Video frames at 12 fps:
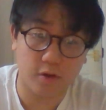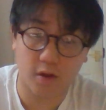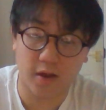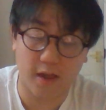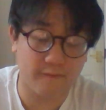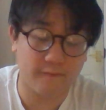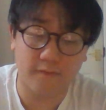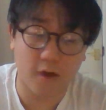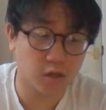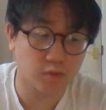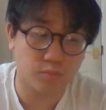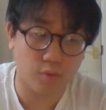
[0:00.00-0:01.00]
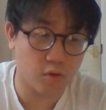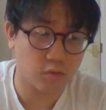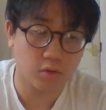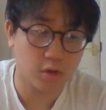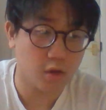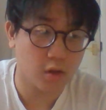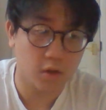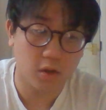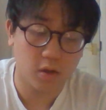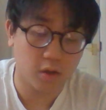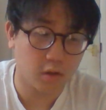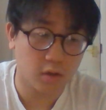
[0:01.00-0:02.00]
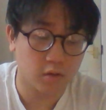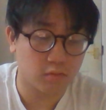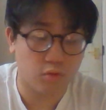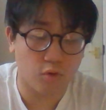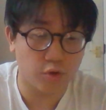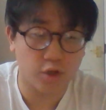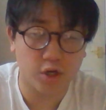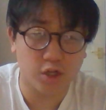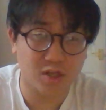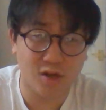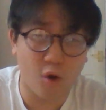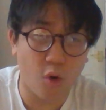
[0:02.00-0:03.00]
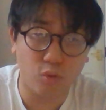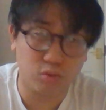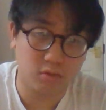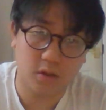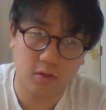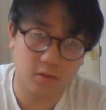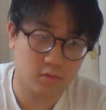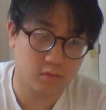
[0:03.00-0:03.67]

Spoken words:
You're gonna get fucked, bro. Or you're gonna turn old.